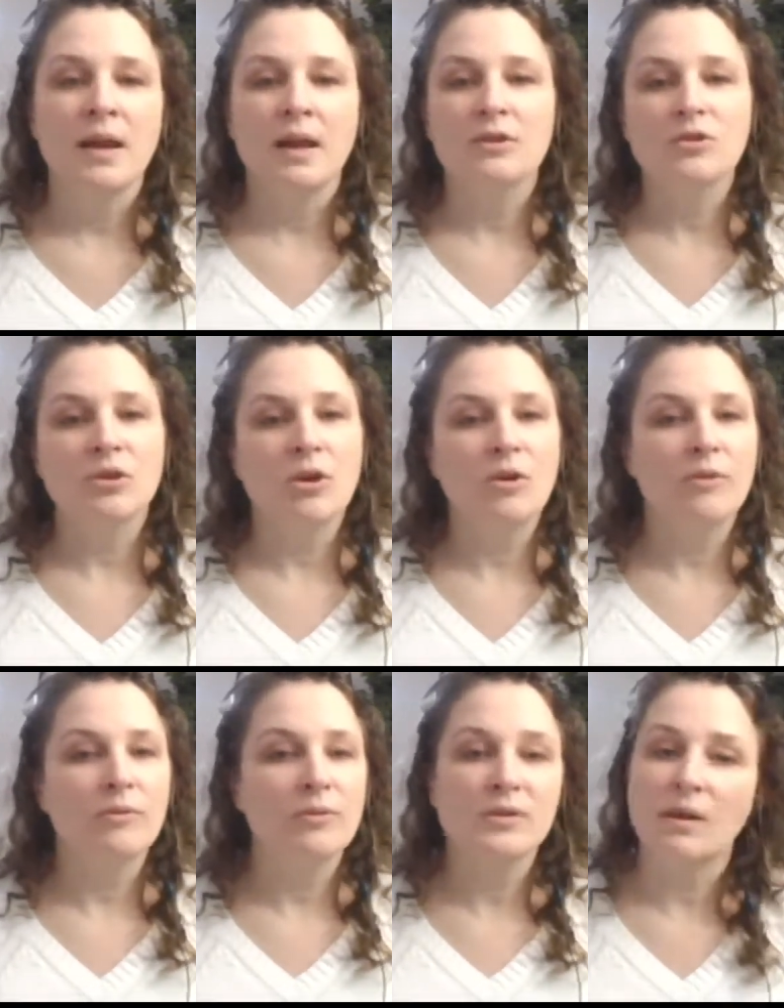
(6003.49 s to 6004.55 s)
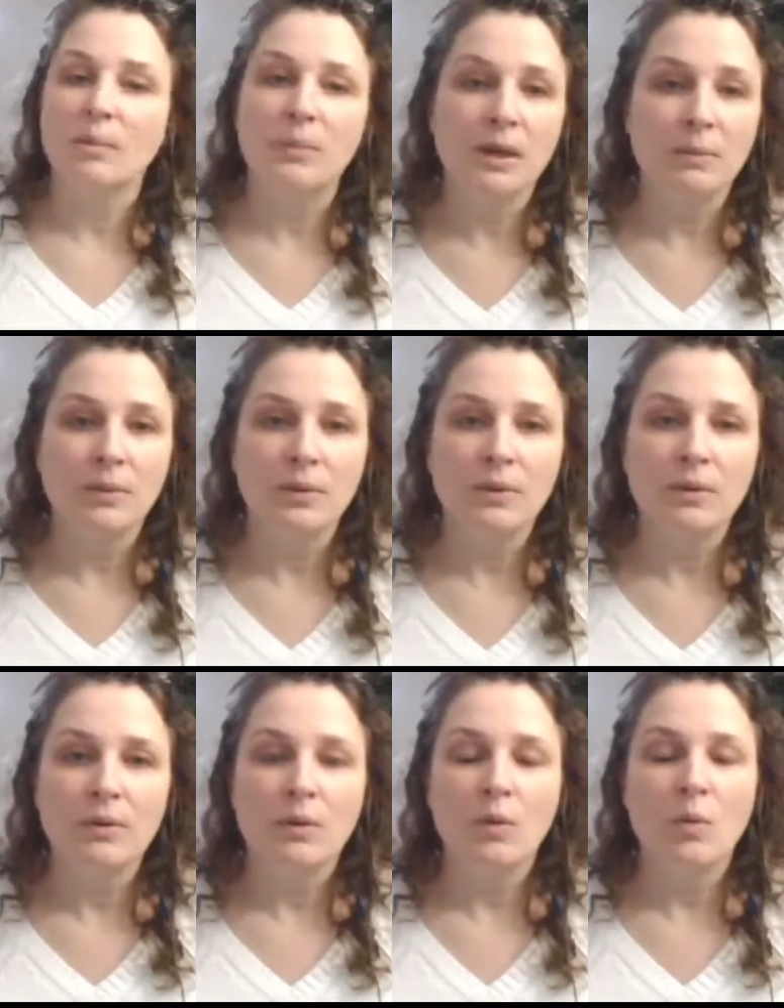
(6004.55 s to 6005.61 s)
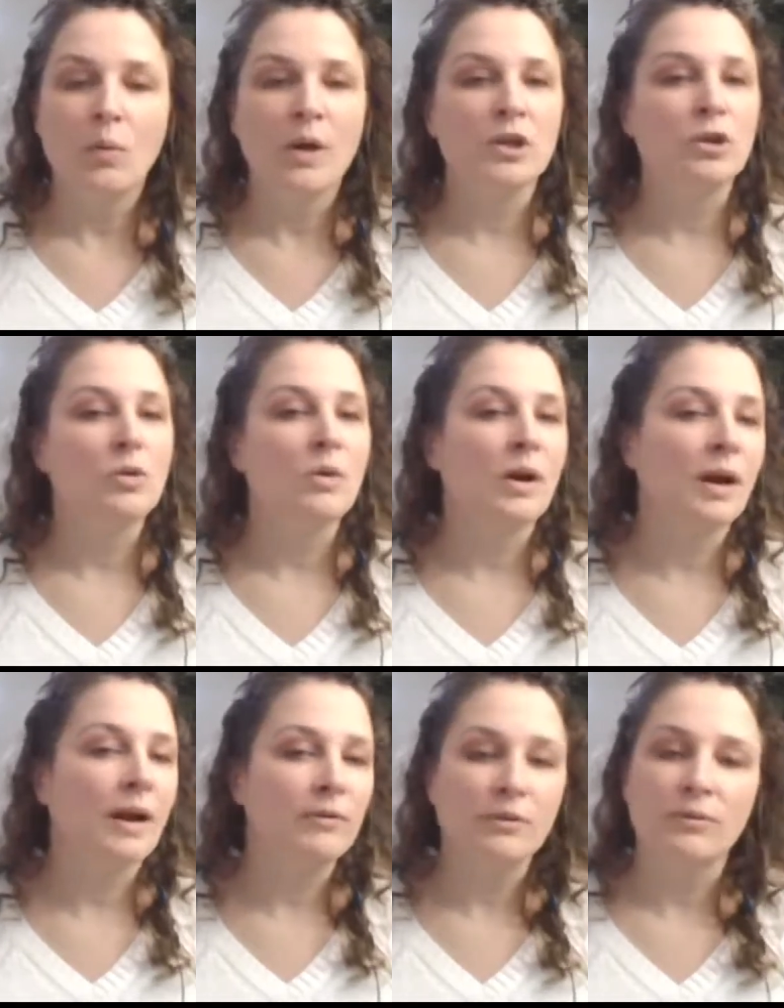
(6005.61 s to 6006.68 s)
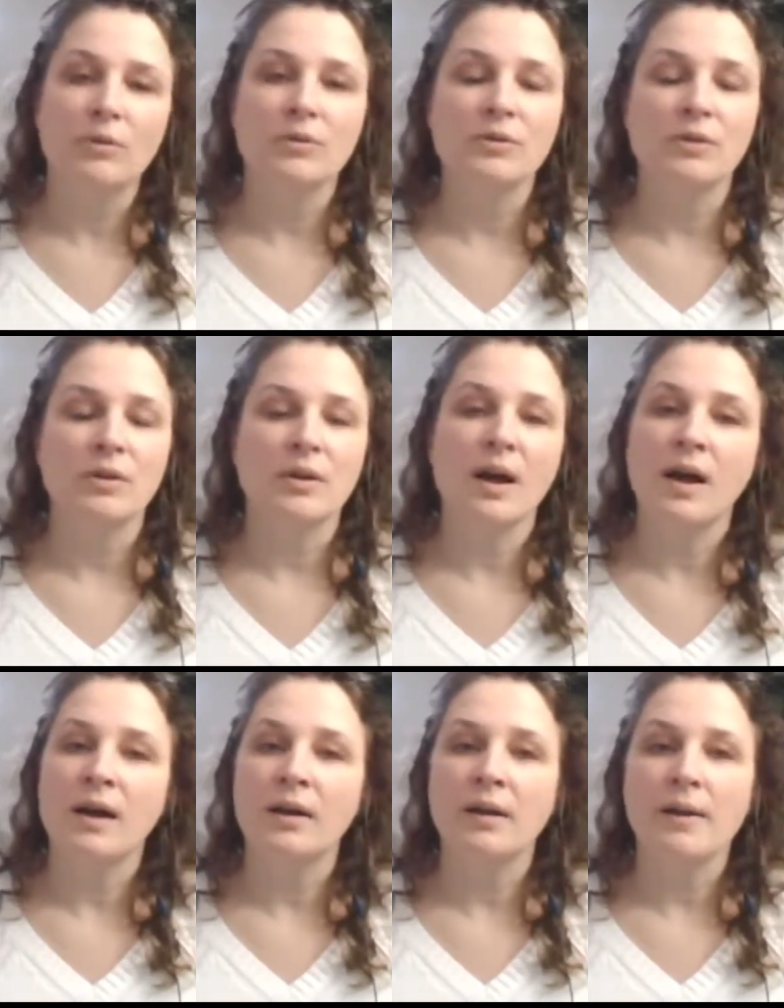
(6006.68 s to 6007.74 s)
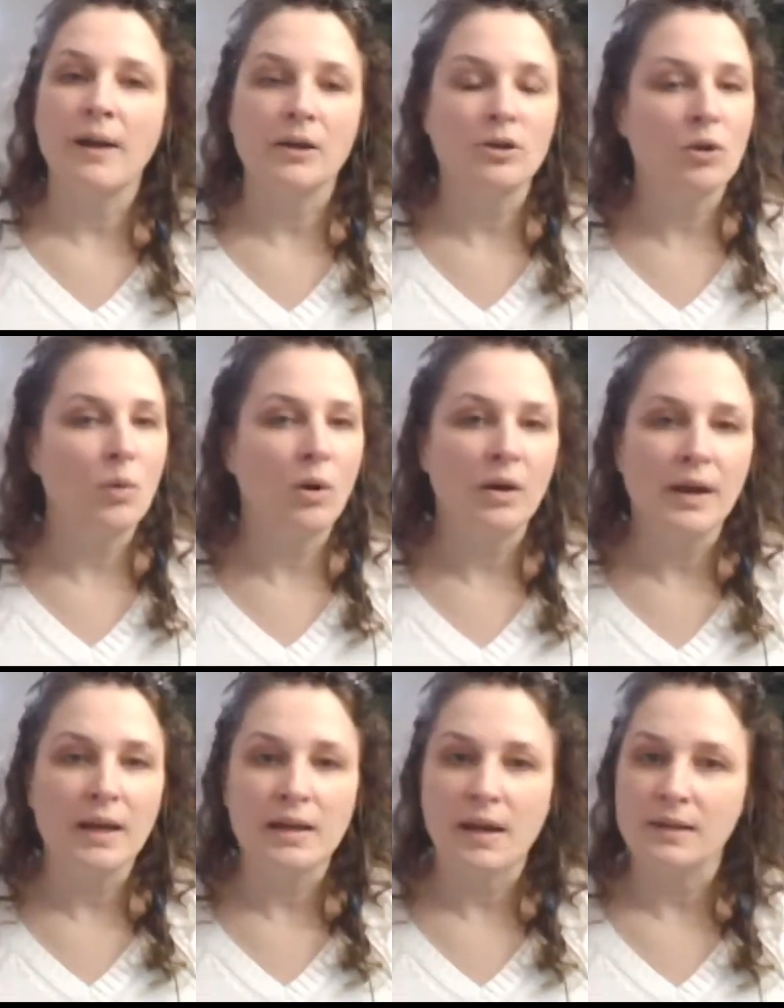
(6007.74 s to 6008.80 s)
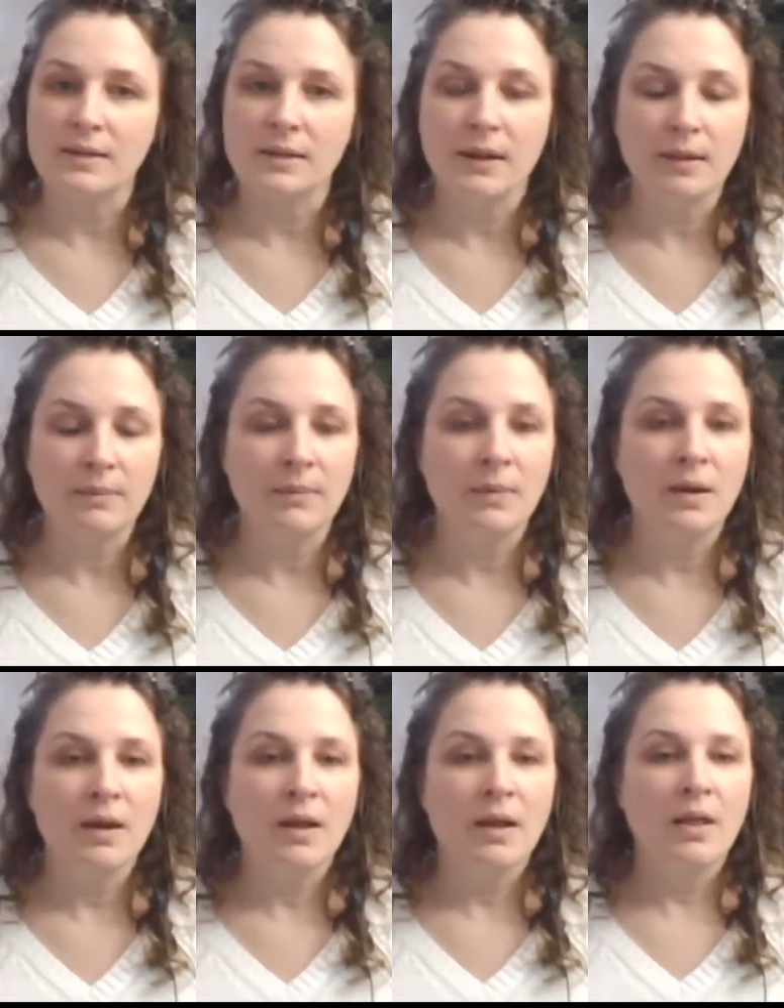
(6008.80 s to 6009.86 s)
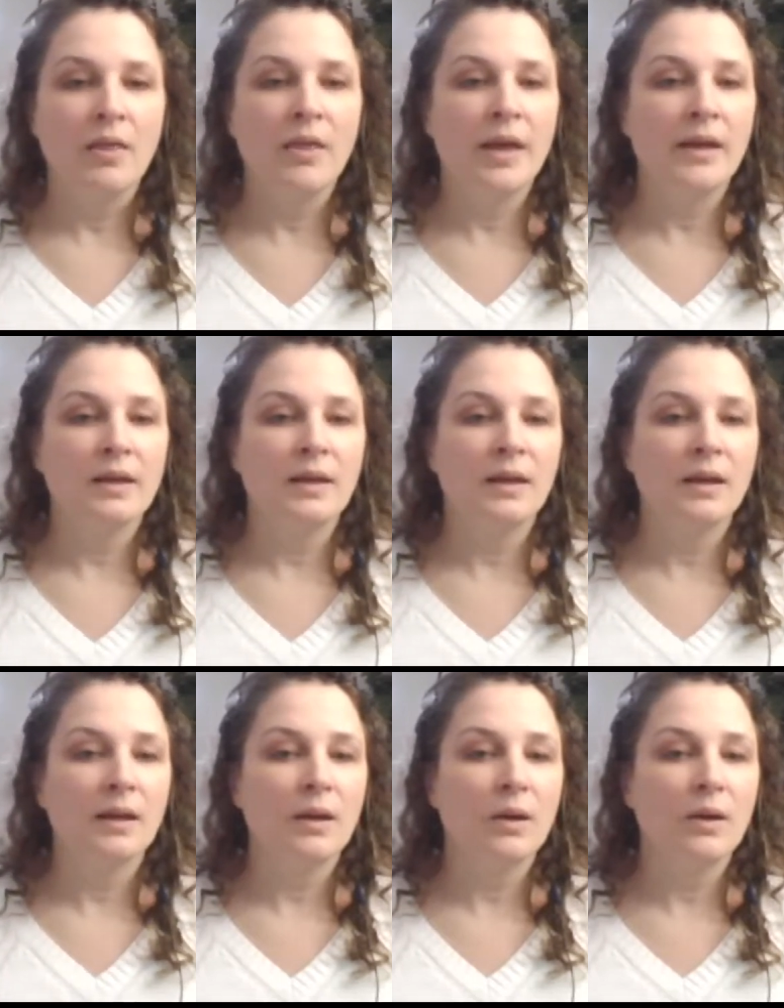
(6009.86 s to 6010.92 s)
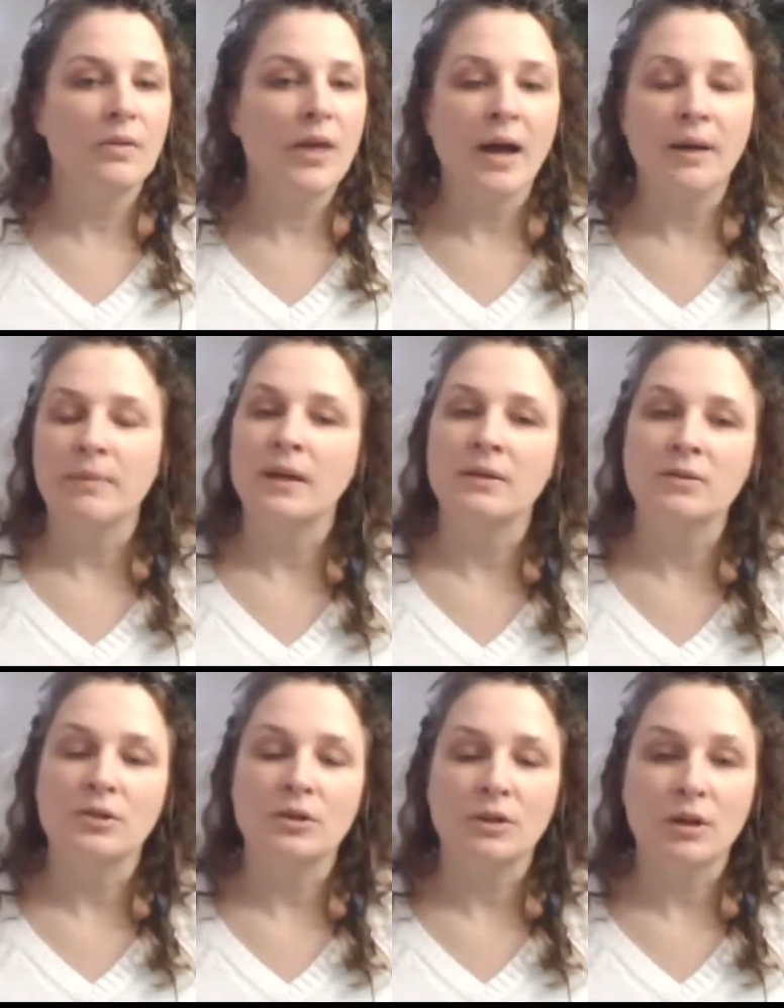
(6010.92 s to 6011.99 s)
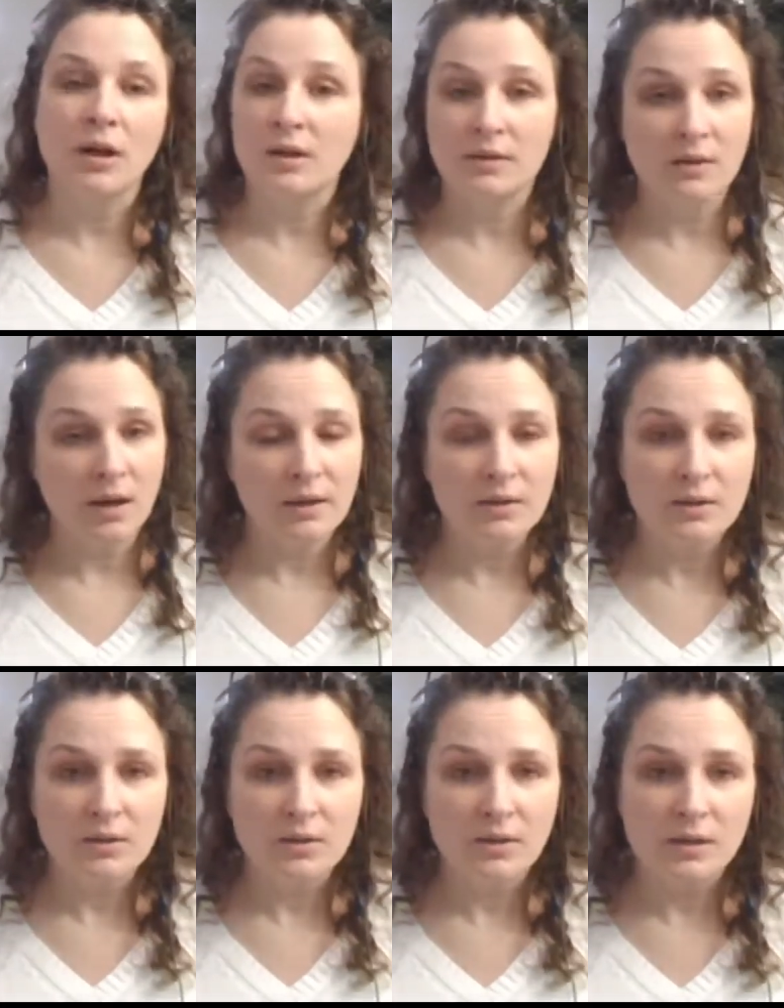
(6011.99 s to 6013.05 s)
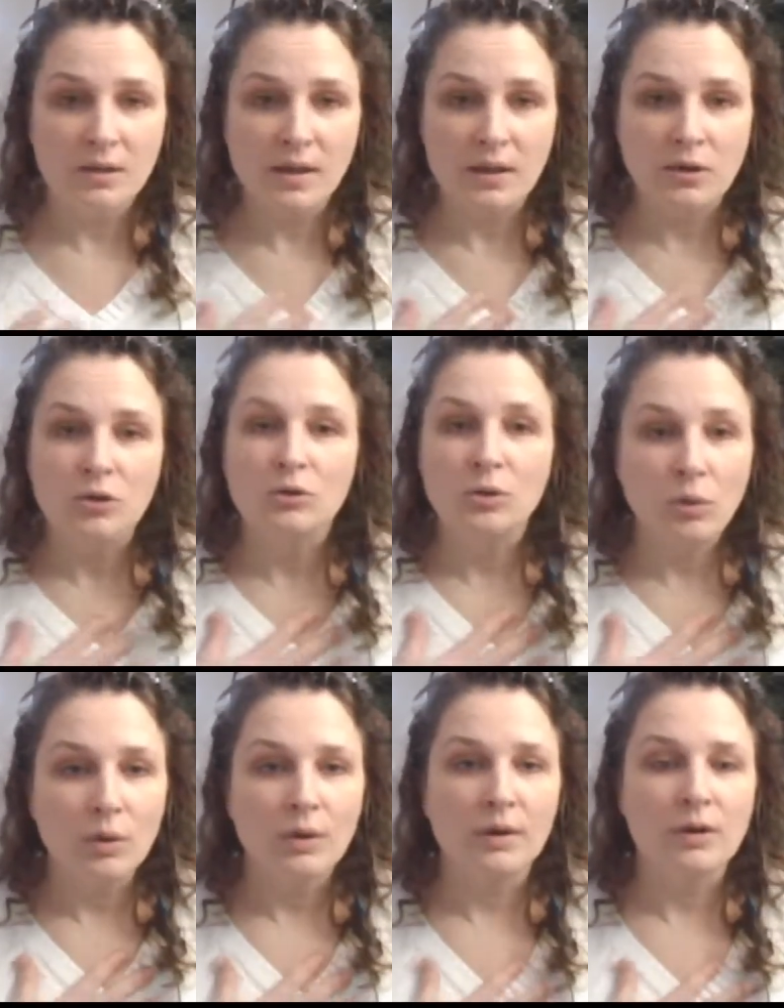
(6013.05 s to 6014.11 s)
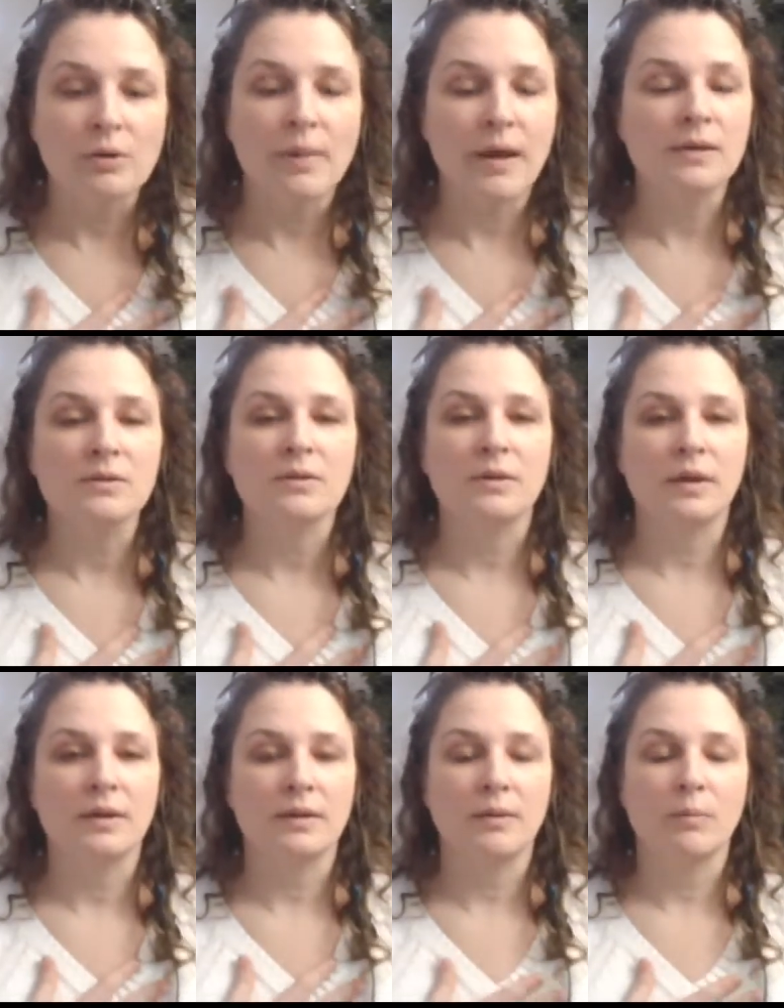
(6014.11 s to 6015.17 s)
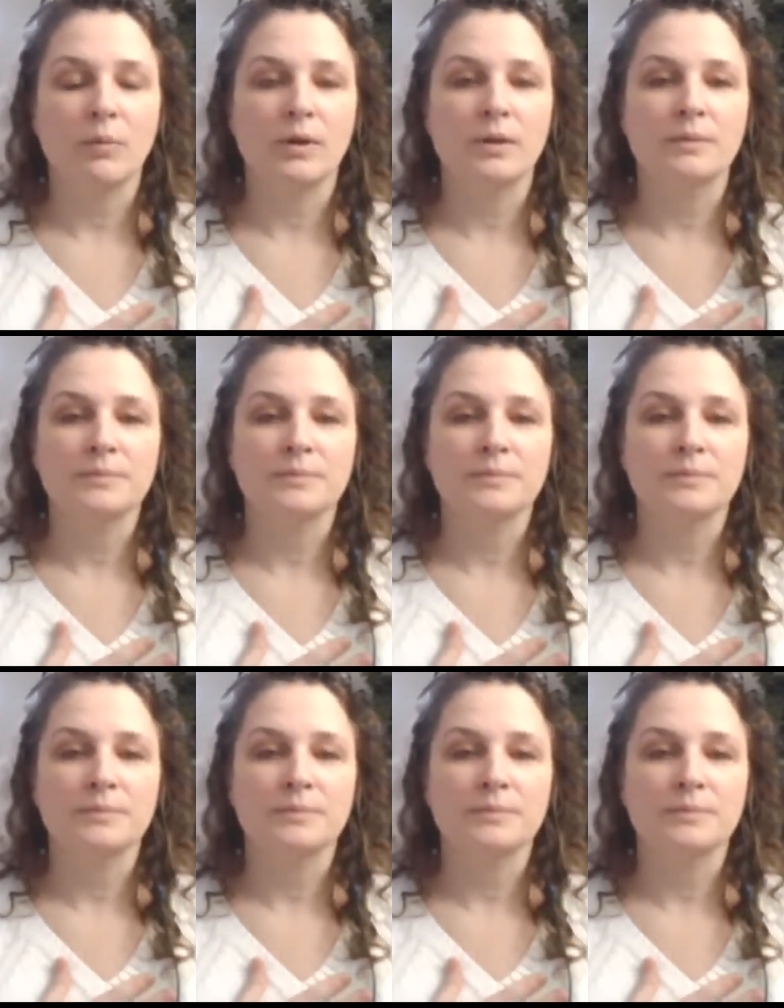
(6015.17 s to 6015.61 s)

And so for some people, when you are have your focus on God and you're walking next to him, then that master, because God is then your Lord and your master at that point.